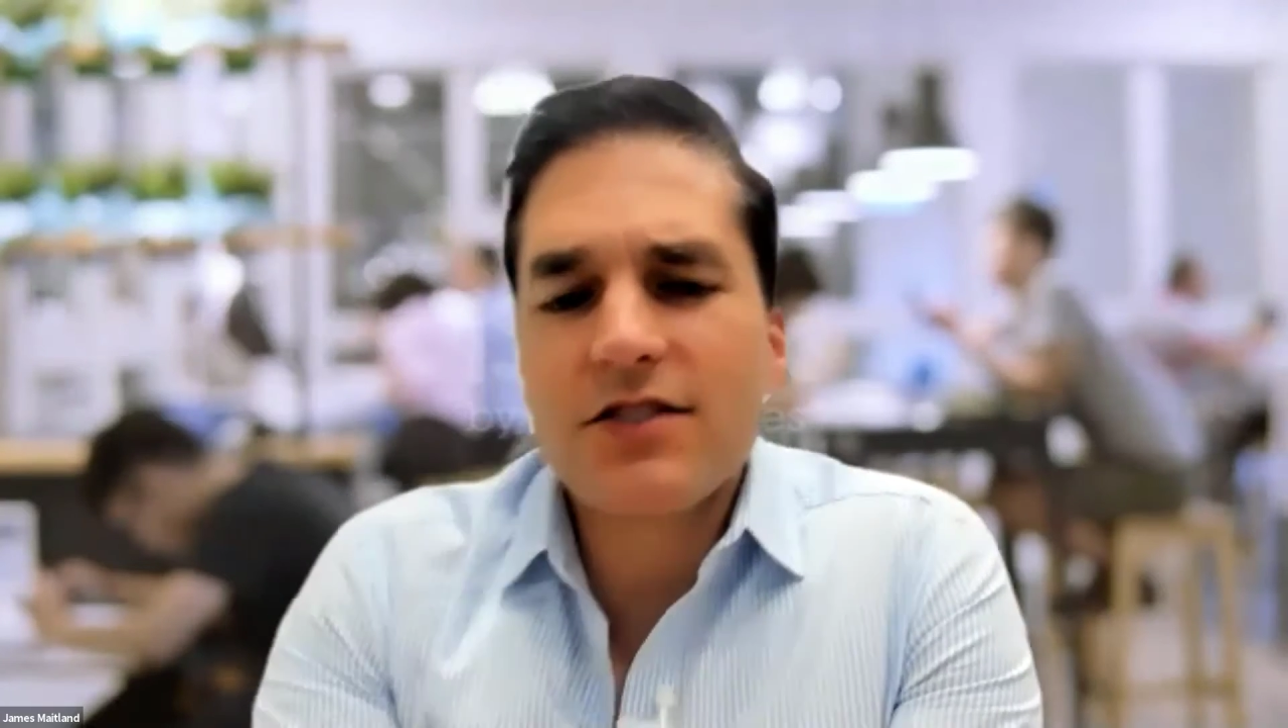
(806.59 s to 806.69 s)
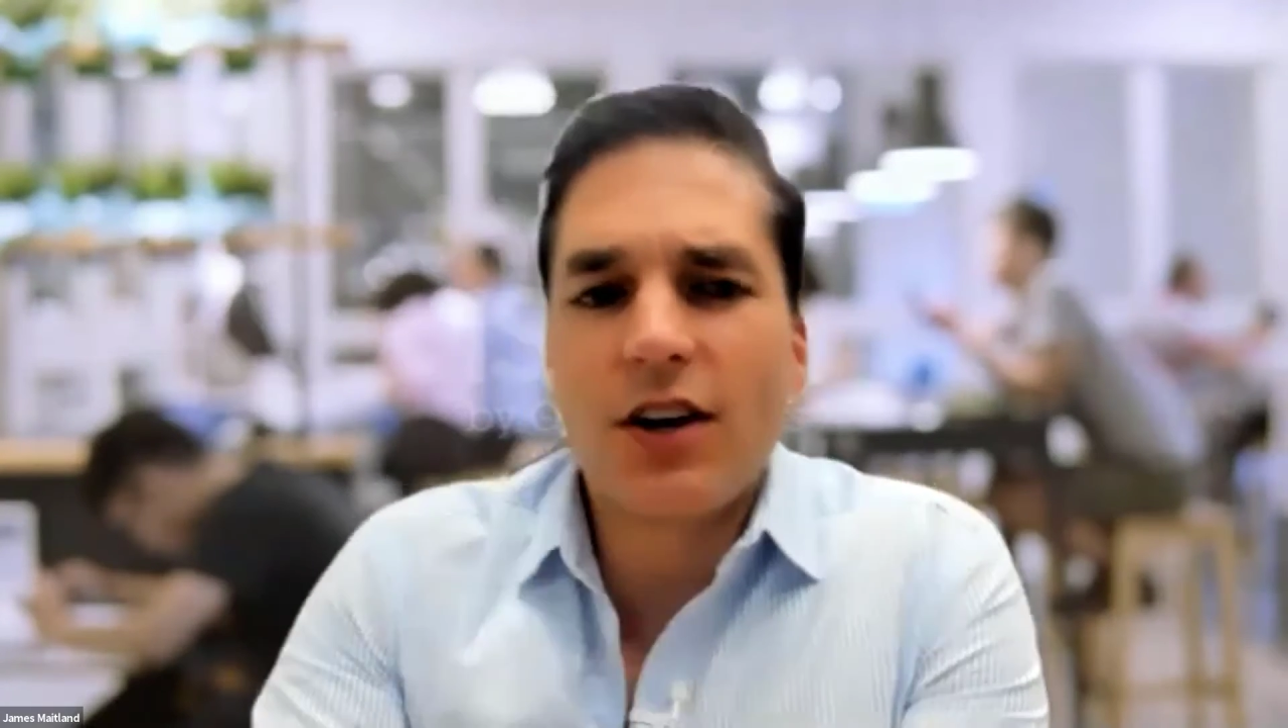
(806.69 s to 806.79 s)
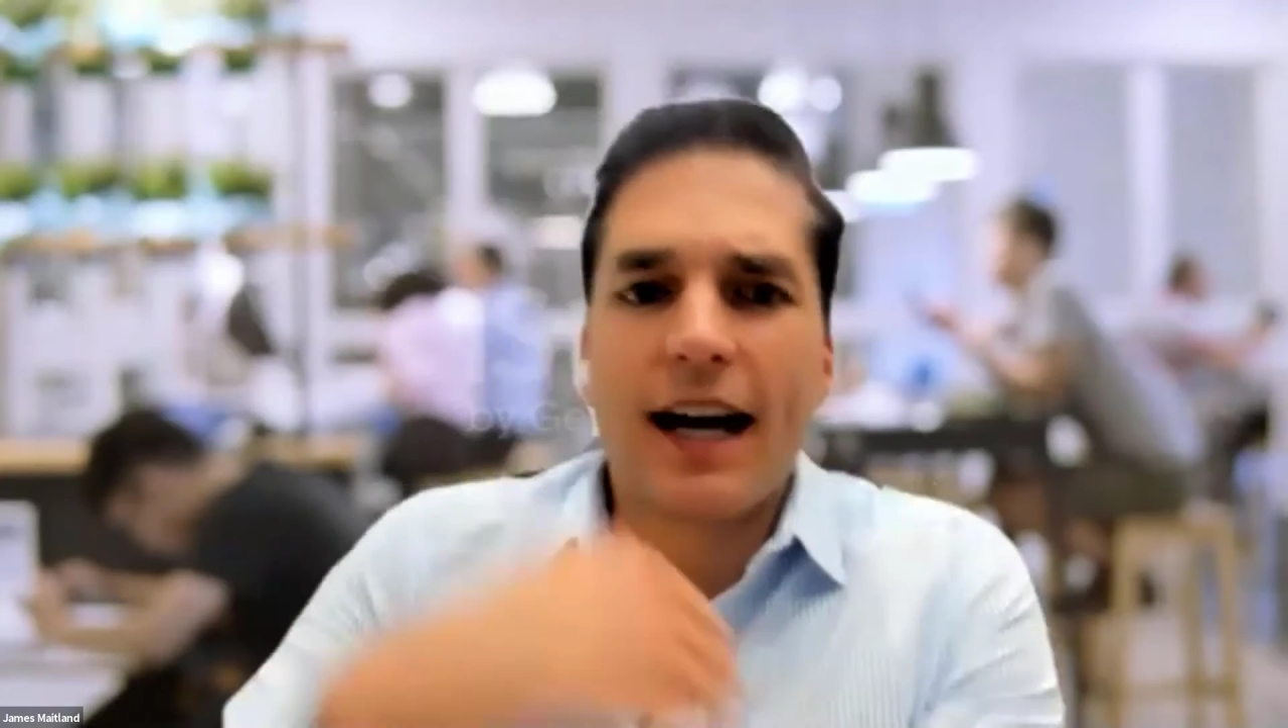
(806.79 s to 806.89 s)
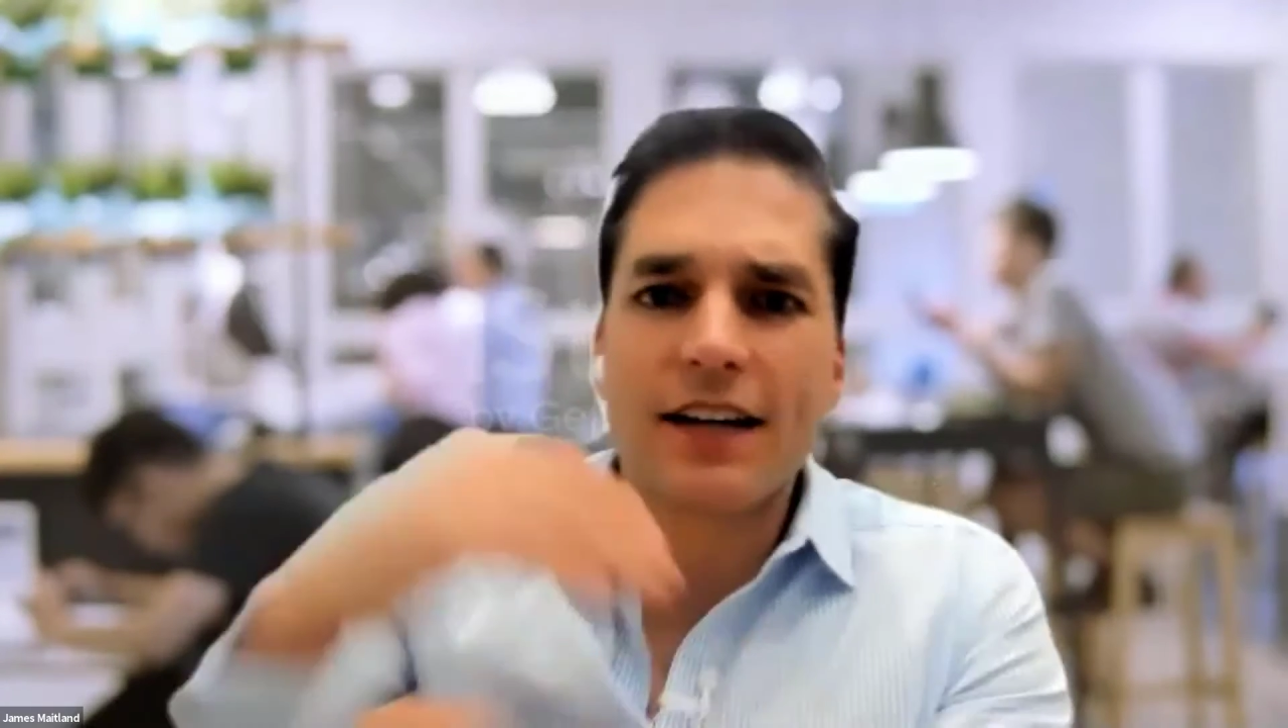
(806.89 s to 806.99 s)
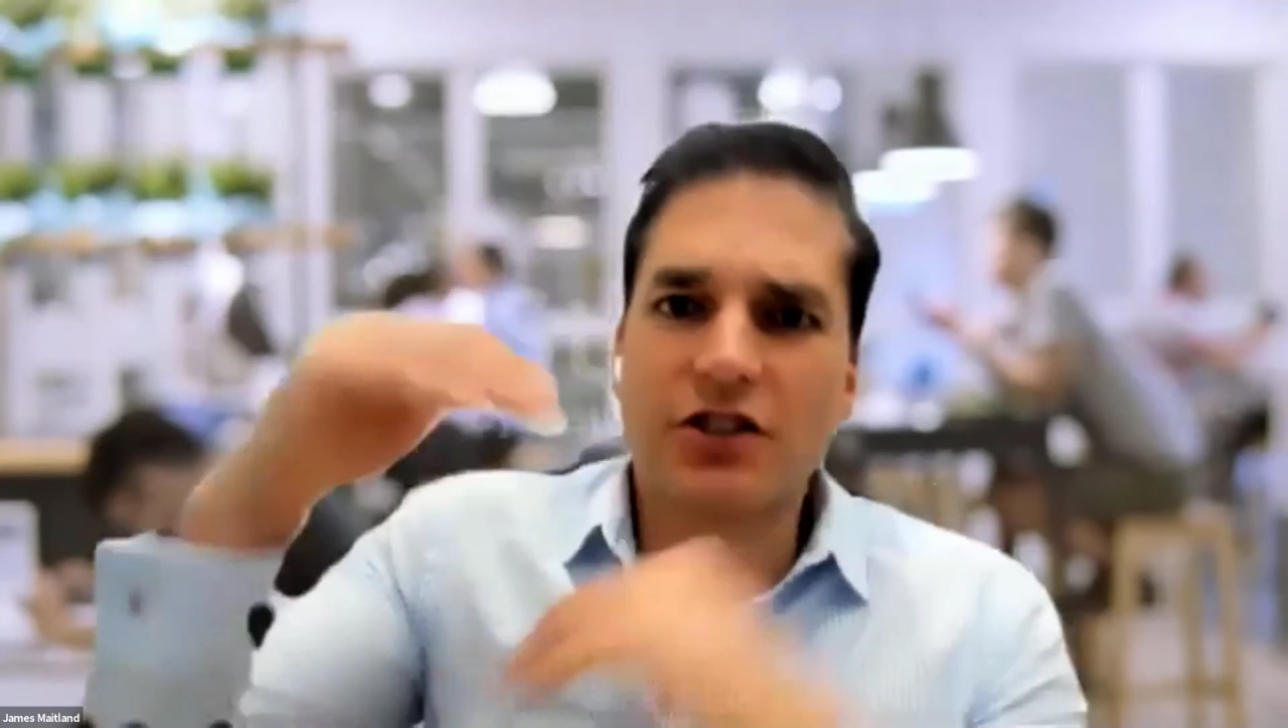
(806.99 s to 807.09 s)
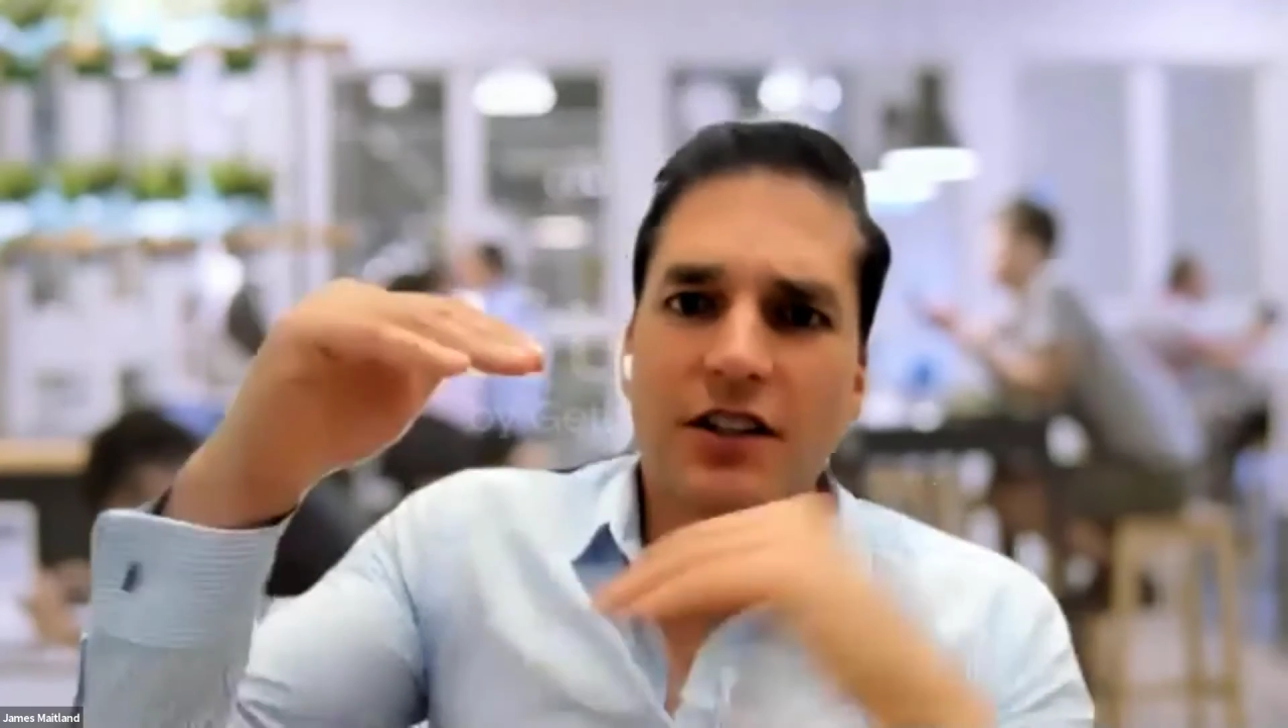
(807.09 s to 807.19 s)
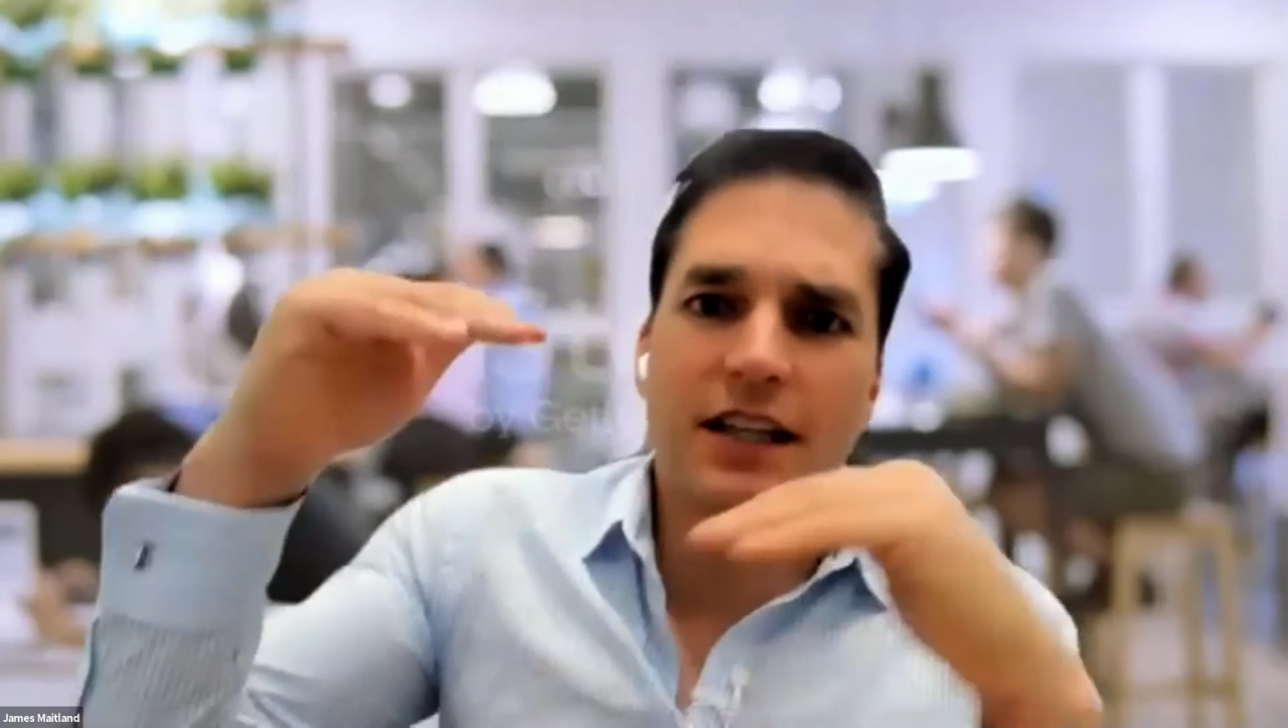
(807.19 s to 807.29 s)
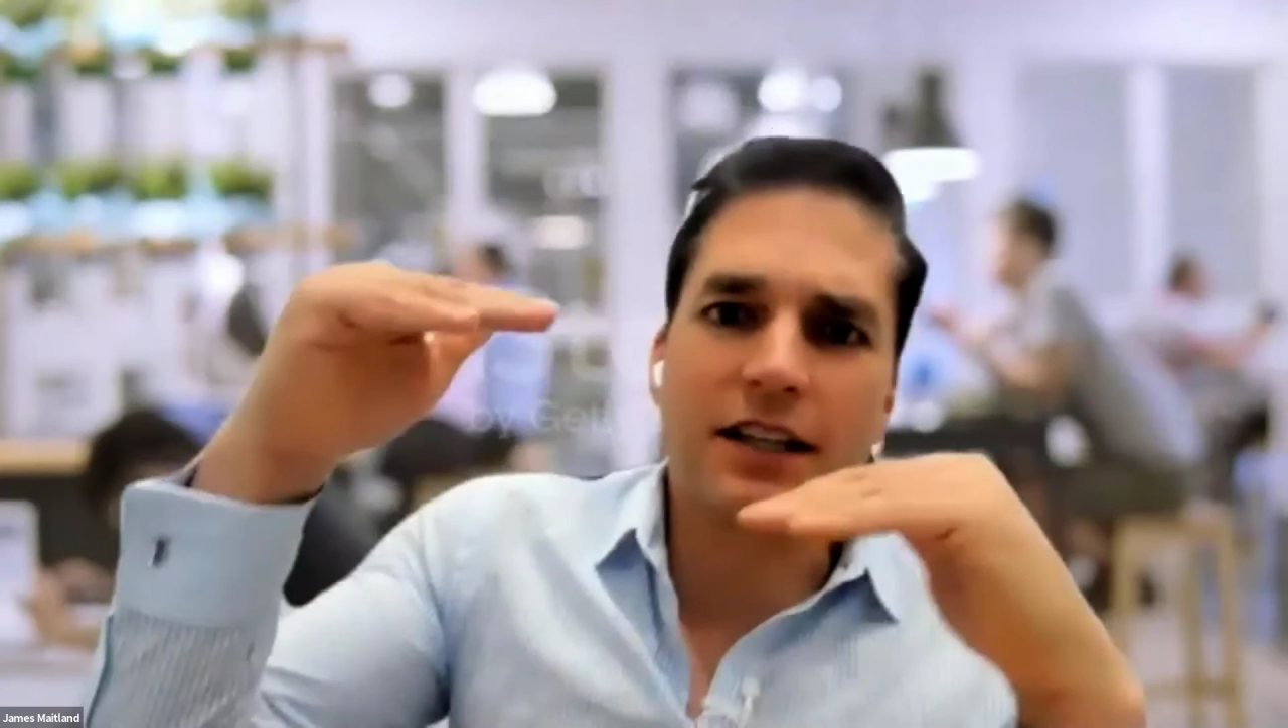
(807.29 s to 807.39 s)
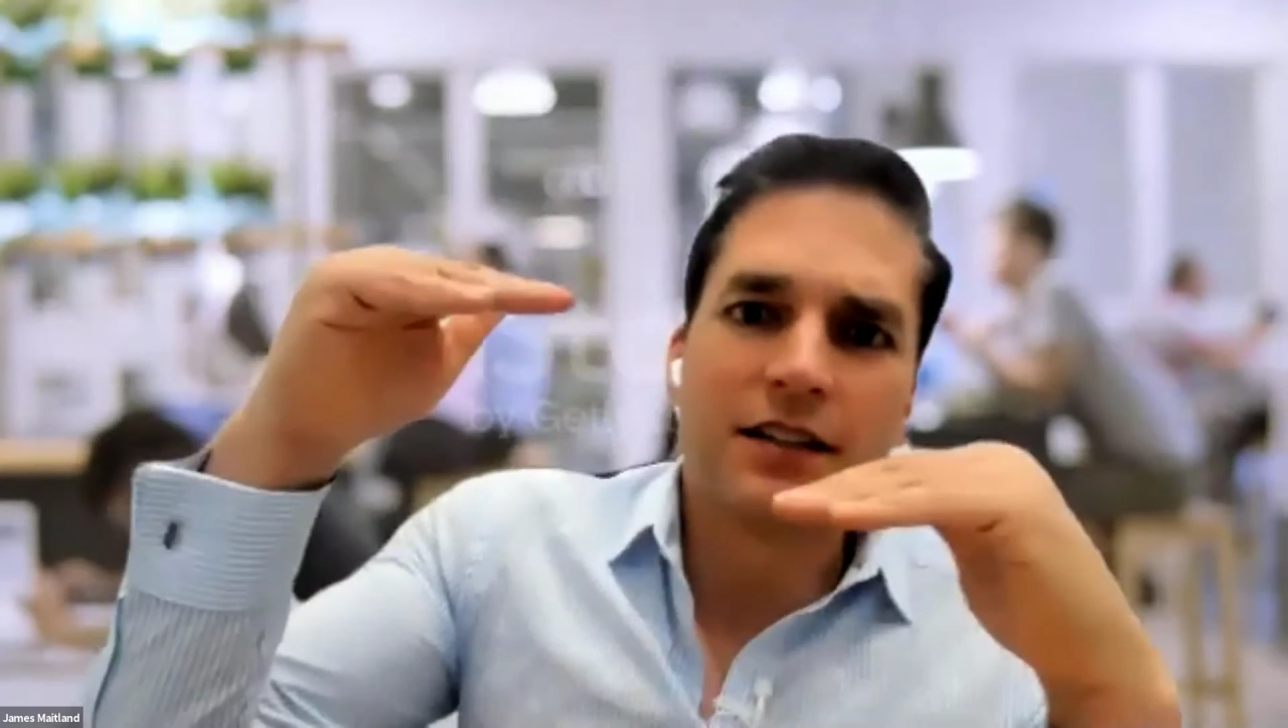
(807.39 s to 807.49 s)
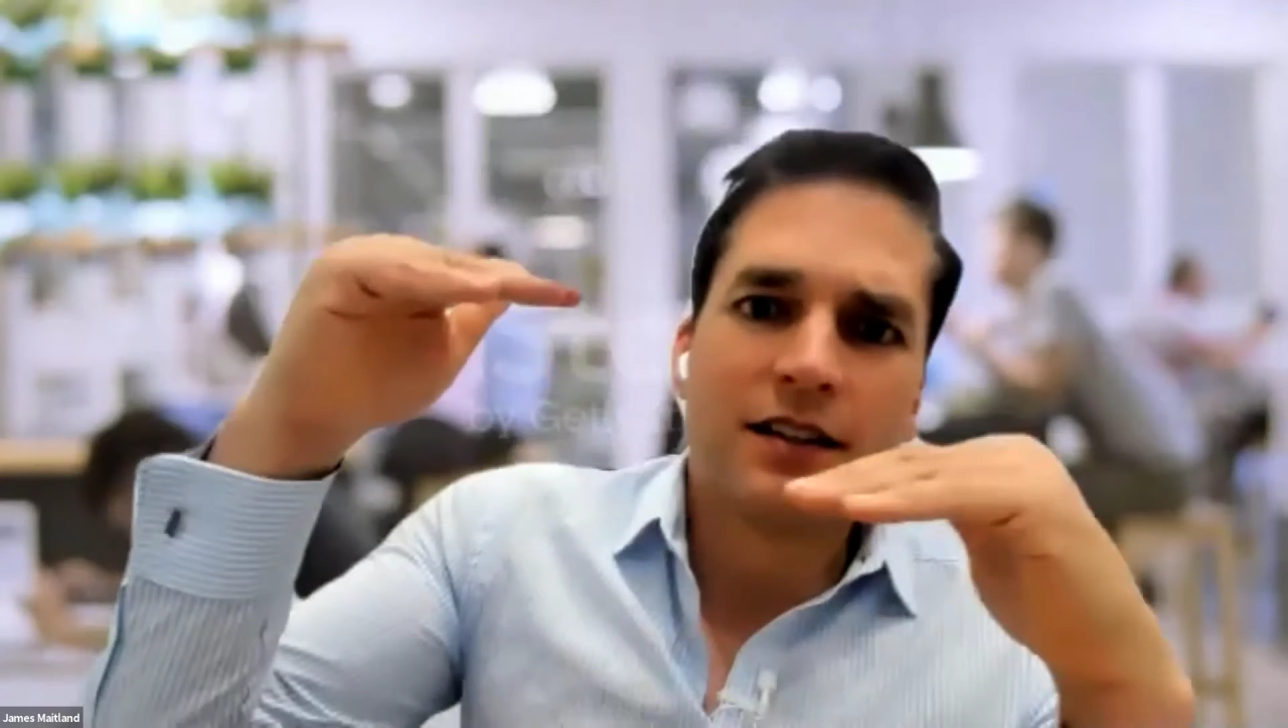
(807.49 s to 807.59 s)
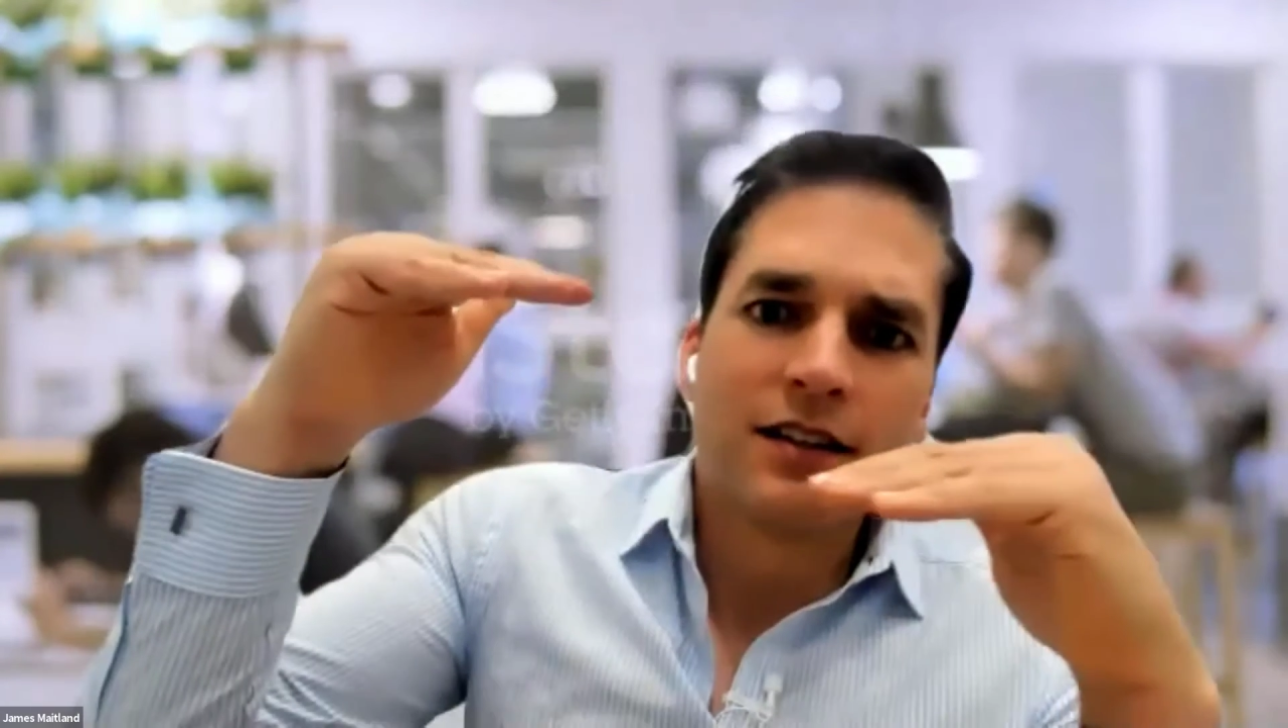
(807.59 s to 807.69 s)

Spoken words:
not actually,